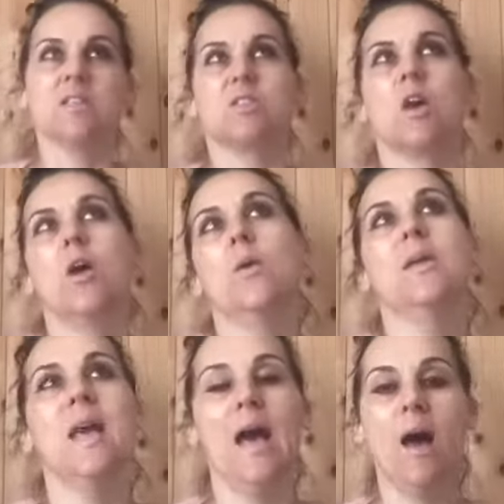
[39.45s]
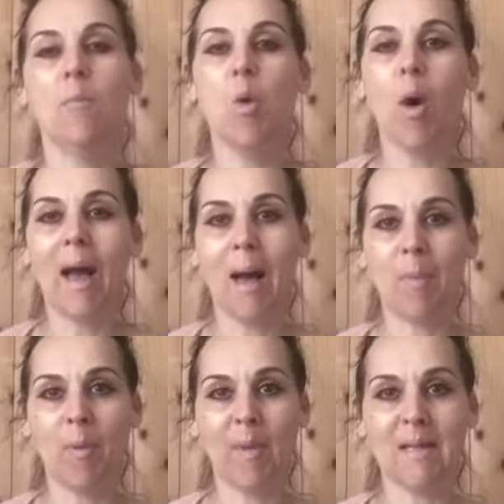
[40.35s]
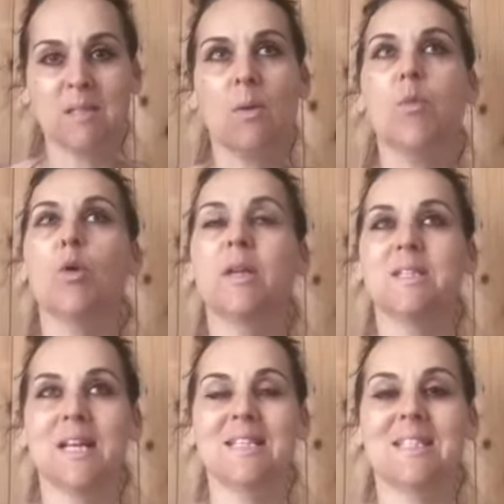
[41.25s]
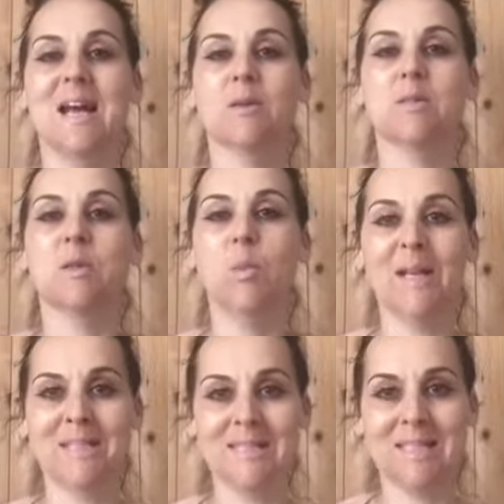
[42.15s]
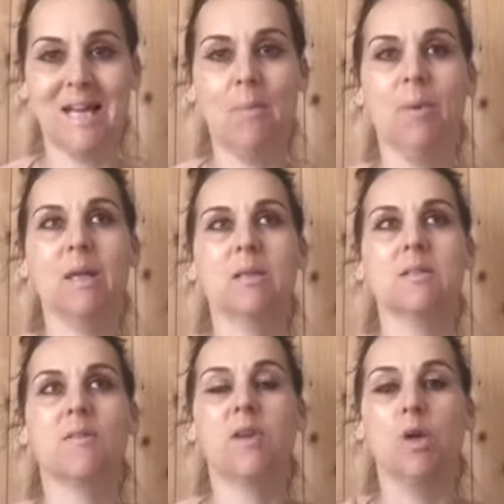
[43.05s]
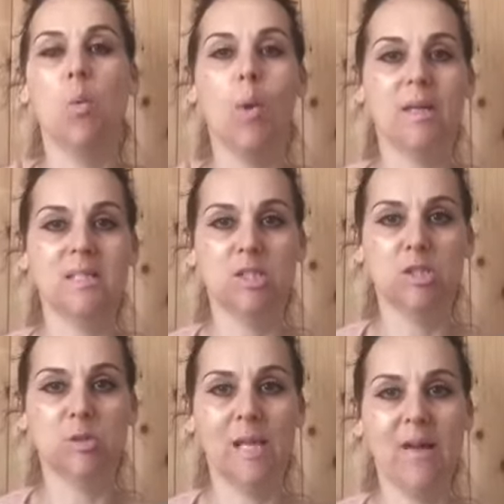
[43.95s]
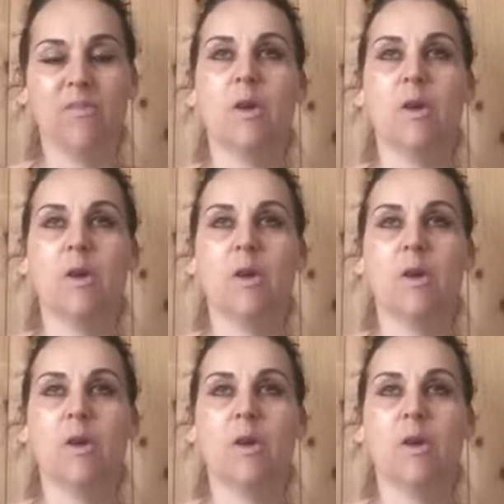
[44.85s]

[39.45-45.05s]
So yeah, I'm quite happy with that. So I'm not going to test now till Wednesday because I've only got one digital left.